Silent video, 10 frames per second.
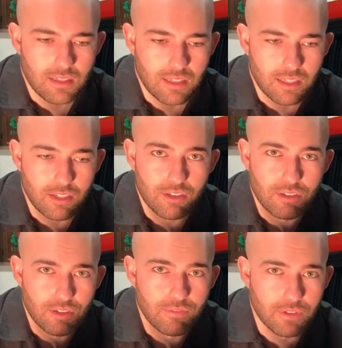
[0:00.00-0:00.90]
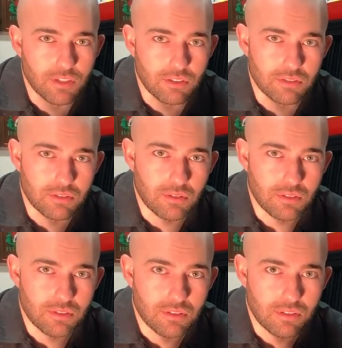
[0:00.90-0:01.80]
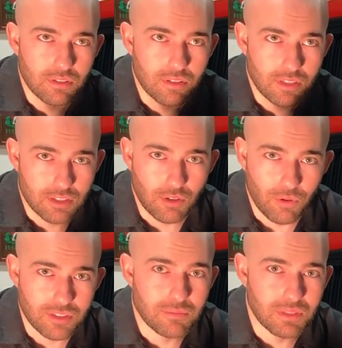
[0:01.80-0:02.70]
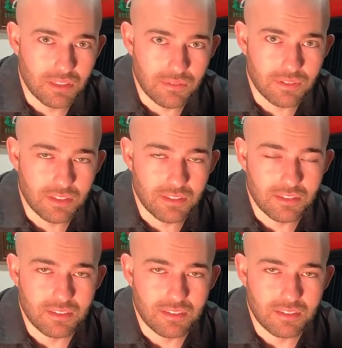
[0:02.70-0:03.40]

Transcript: your vehicle is going to be lifted.